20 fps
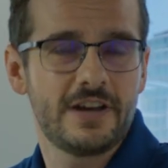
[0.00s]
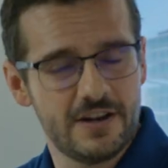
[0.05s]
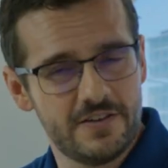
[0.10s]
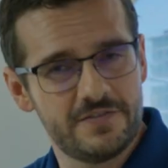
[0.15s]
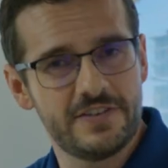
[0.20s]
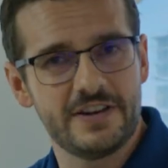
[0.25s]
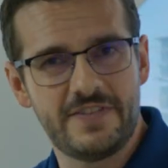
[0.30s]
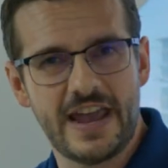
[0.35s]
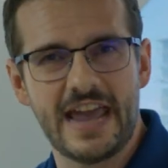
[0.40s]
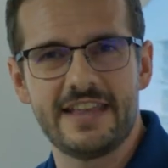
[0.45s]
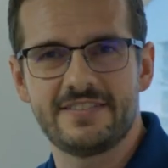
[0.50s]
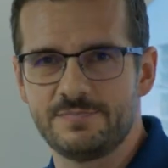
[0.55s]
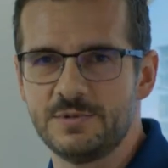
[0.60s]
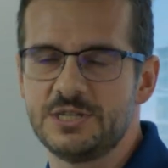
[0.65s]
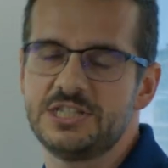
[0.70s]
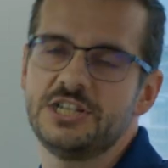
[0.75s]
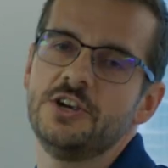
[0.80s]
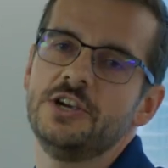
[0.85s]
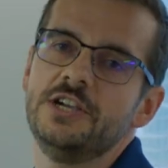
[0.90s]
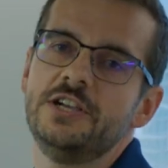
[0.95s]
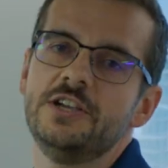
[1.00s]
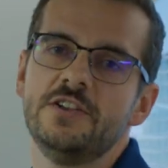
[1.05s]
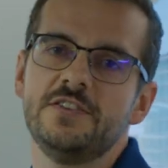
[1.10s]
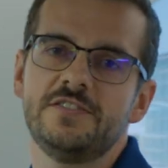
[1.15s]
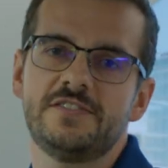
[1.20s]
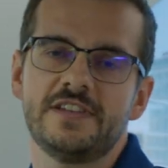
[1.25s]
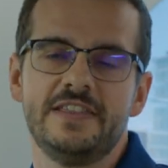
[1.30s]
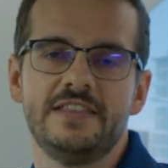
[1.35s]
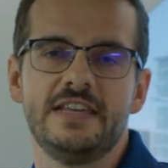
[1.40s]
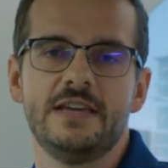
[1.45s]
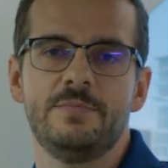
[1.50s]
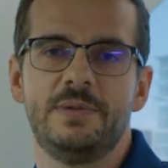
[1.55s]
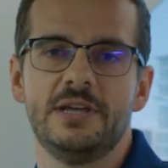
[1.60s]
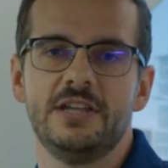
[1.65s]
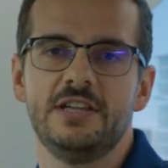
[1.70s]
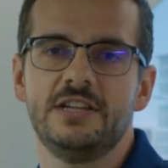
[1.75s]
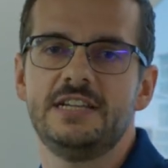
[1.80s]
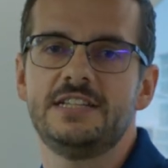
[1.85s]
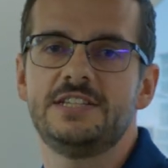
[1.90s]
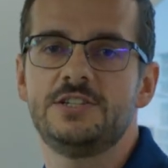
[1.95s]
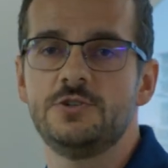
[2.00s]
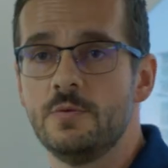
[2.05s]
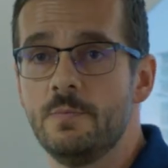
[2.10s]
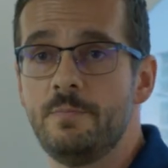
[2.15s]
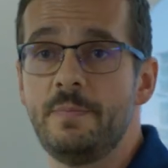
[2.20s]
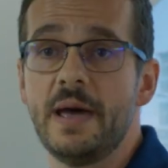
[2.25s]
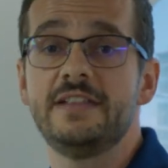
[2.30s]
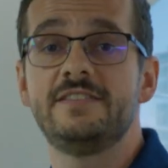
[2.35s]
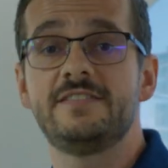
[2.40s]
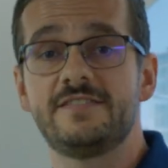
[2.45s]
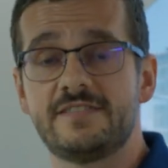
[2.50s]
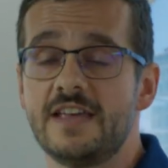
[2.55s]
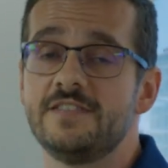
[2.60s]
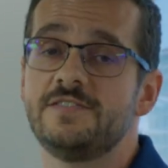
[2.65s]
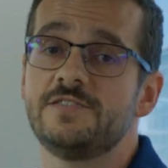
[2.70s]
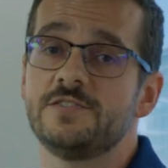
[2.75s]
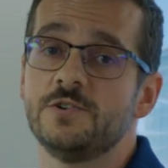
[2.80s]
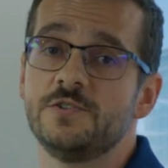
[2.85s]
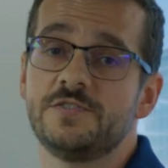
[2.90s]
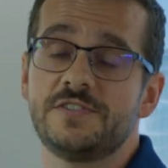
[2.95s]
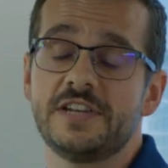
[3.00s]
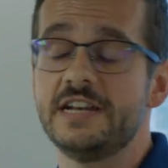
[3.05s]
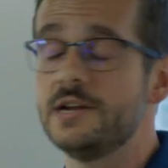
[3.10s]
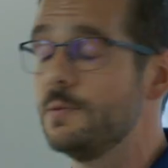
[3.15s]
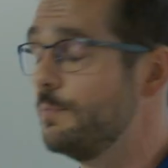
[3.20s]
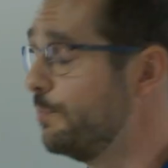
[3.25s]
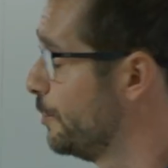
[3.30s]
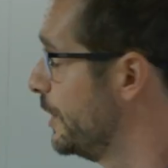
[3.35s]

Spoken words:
kind of advanced materials and the ability to embed sensors in a